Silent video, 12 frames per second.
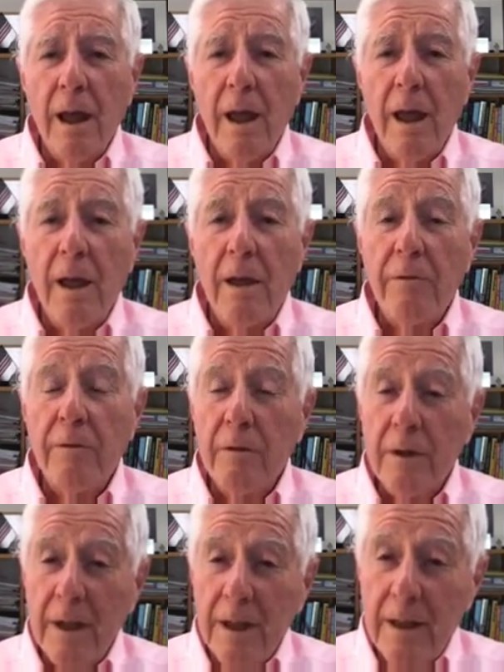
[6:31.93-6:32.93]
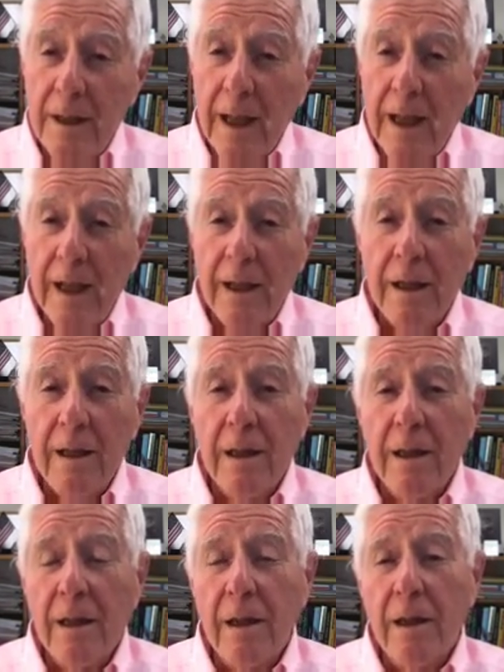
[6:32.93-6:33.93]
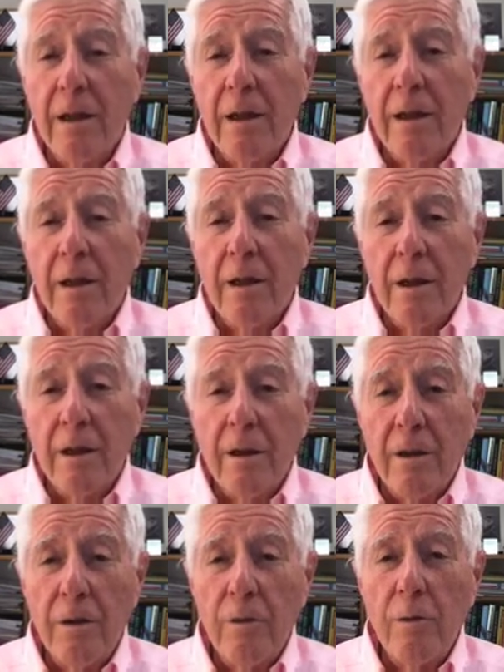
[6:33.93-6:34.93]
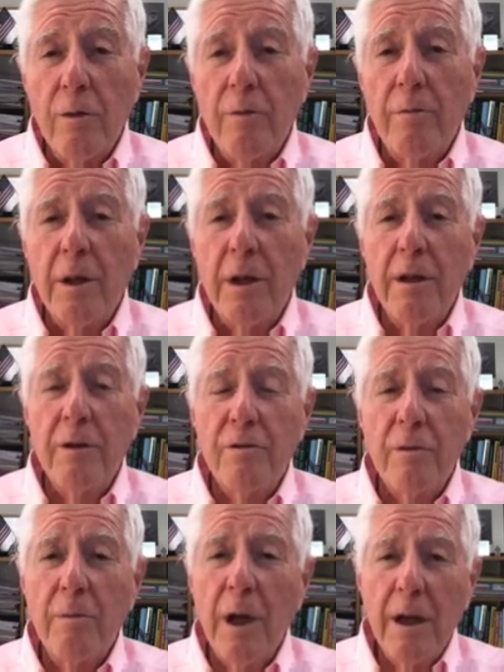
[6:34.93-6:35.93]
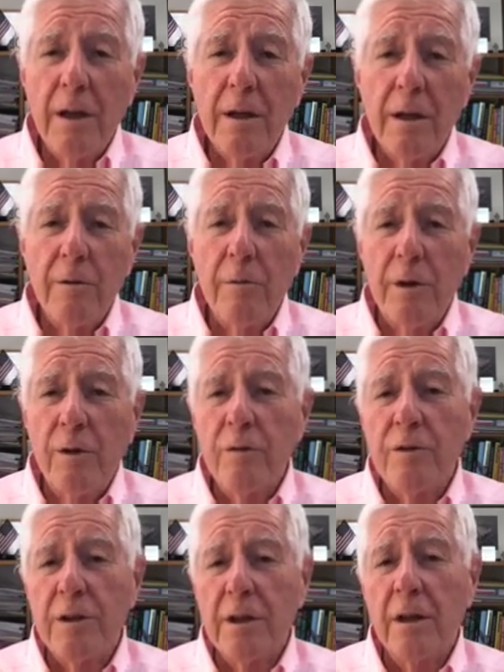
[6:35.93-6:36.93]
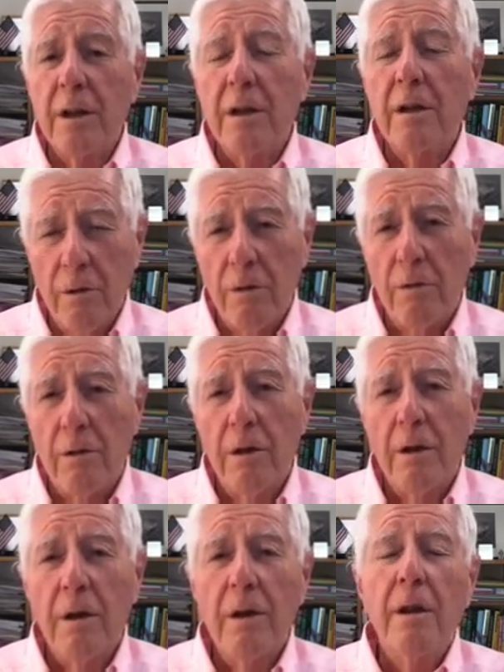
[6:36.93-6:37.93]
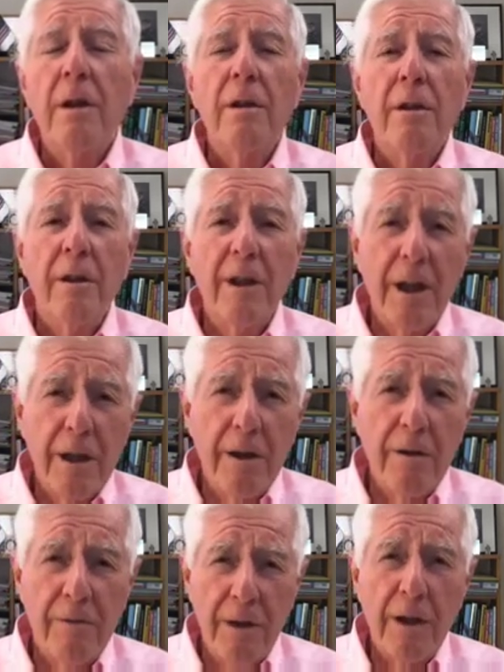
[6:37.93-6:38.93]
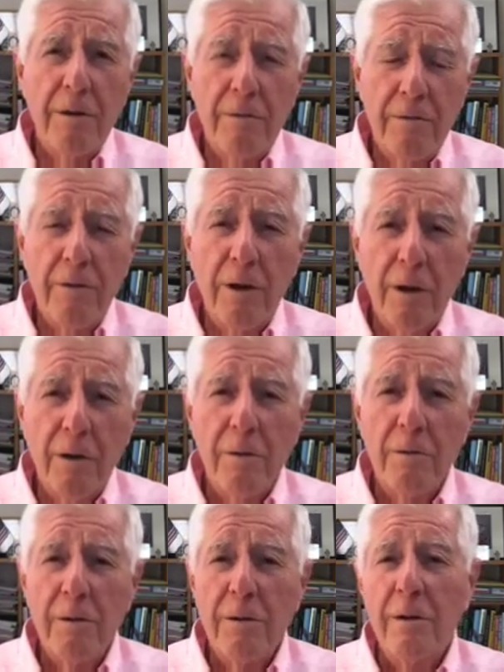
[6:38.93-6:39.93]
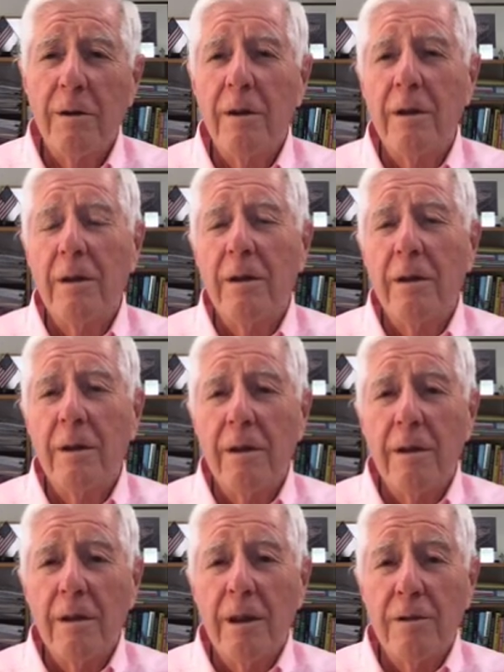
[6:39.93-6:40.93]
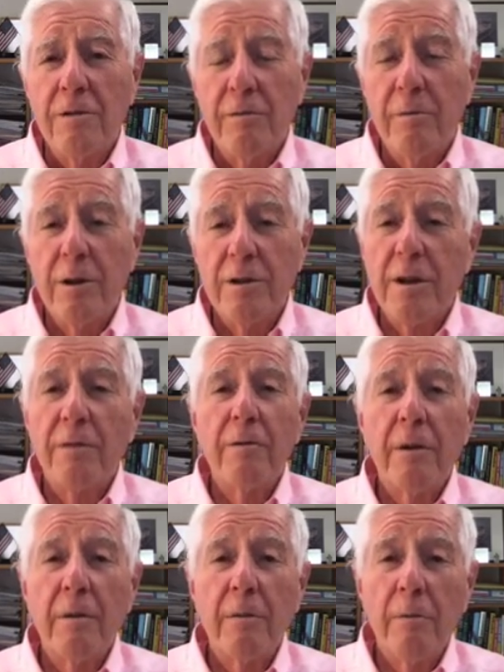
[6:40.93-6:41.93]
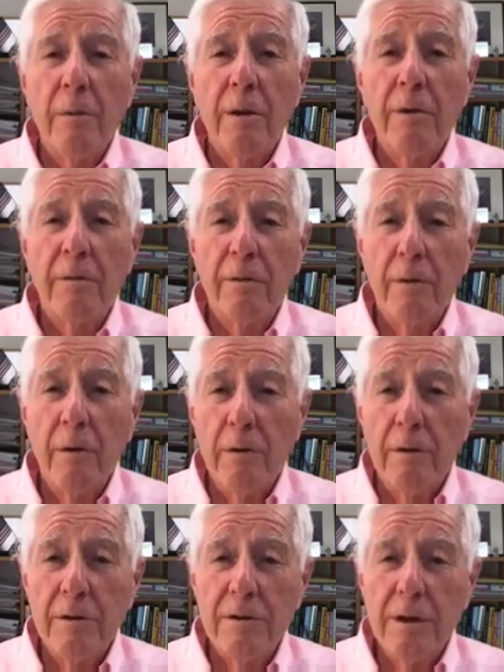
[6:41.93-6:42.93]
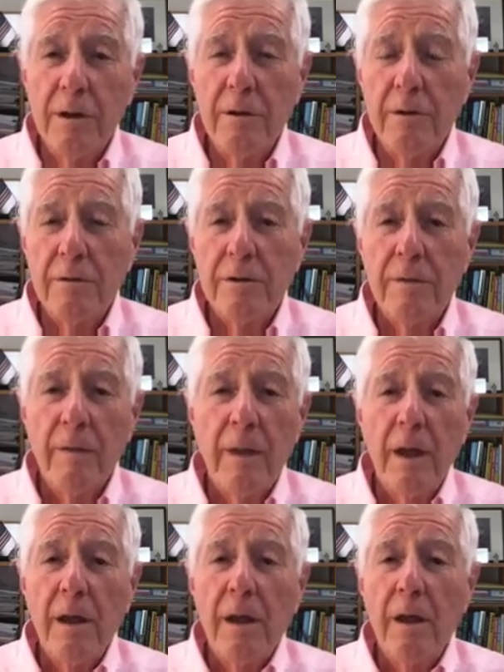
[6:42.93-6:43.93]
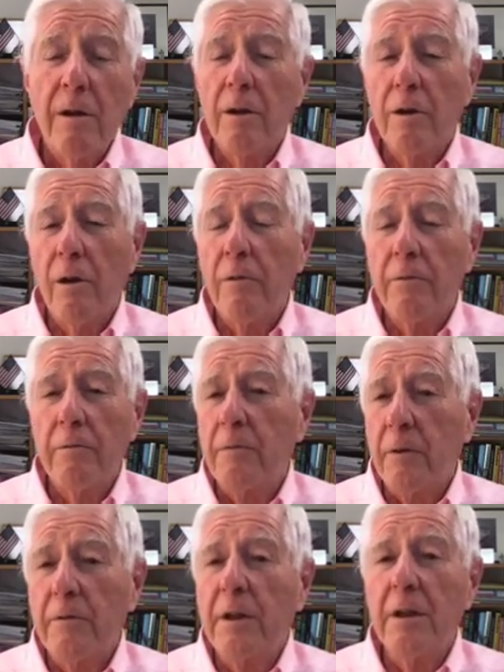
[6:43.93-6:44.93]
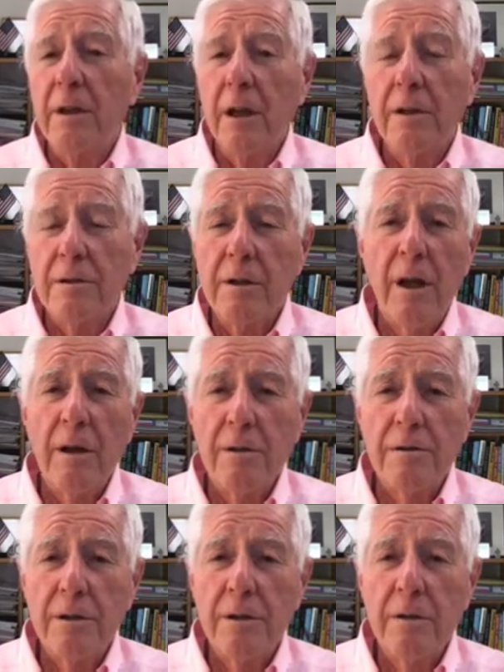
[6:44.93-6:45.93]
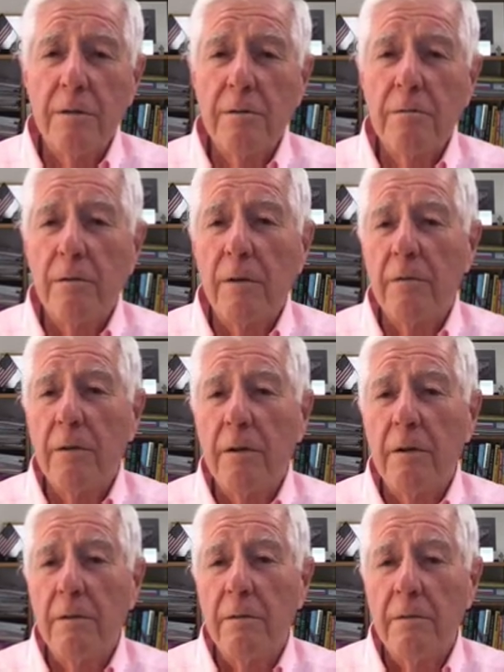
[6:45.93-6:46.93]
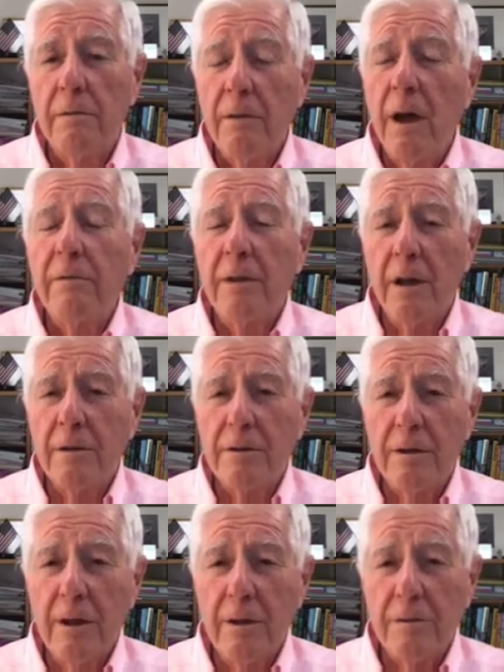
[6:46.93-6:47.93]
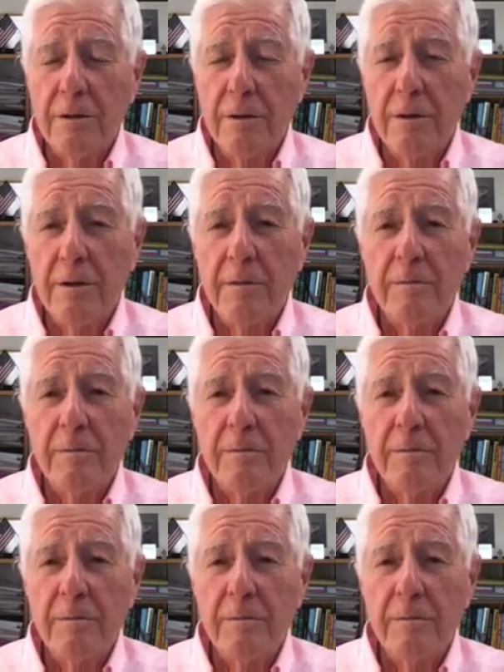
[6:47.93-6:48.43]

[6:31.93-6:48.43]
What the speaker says: And if you did that, you would be dramatically reducing the negative value flow that you've been suffering with for all these years. It'll go from $15,000 a year to roughly $5,000 a year.